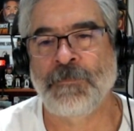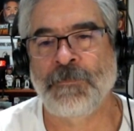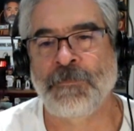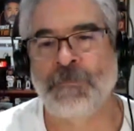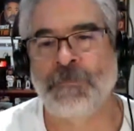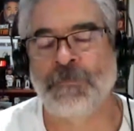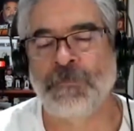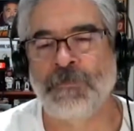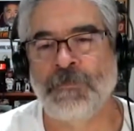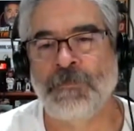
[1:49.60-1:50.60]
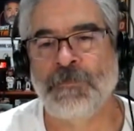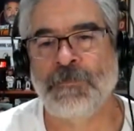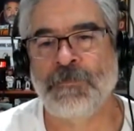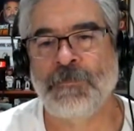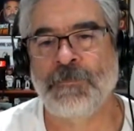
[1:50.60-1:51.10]

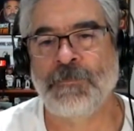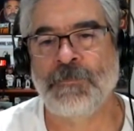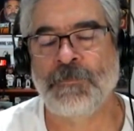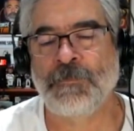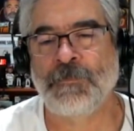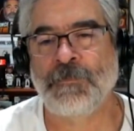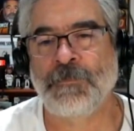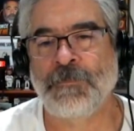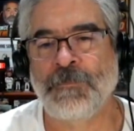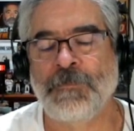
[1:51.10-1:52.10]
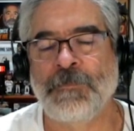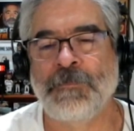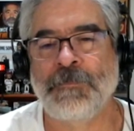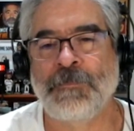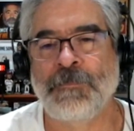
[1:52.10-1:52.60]

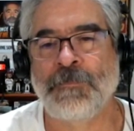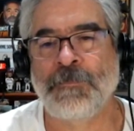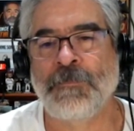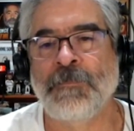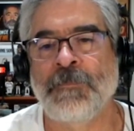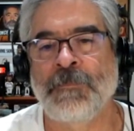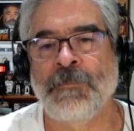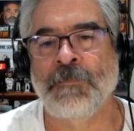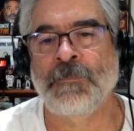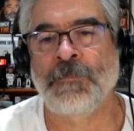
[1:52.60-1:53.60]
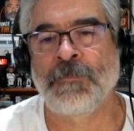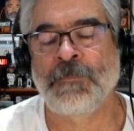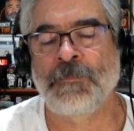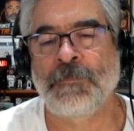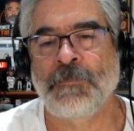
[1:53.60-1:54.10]

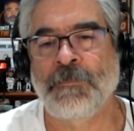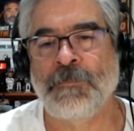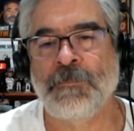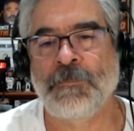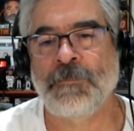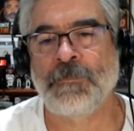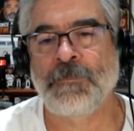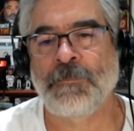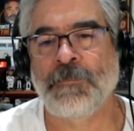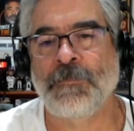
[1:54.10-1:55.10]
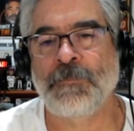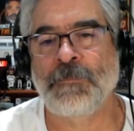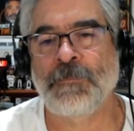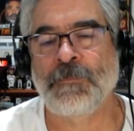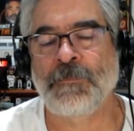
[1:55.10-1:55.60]

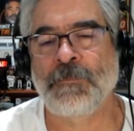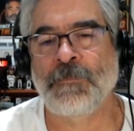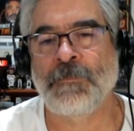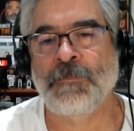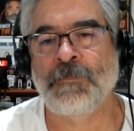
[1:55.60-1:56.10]
This person isn't speaking.